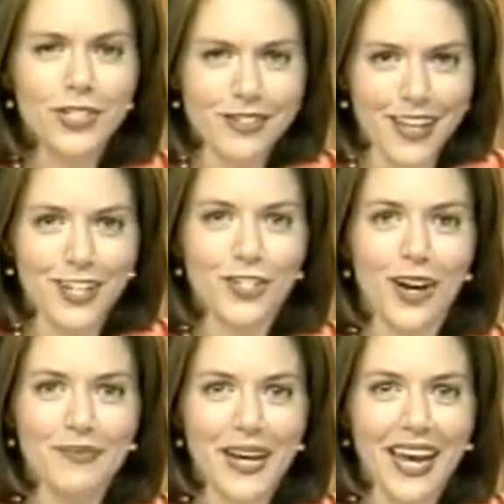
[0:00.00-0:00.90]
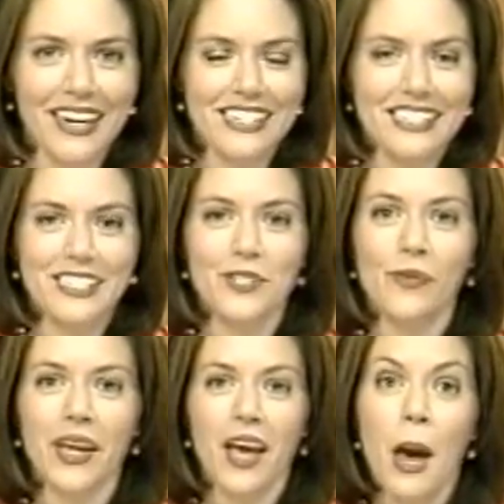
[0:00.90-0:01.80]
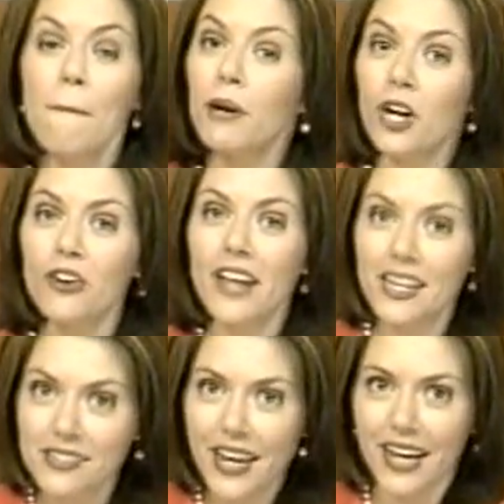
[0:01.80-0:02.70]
just like John McCain did this week. But our next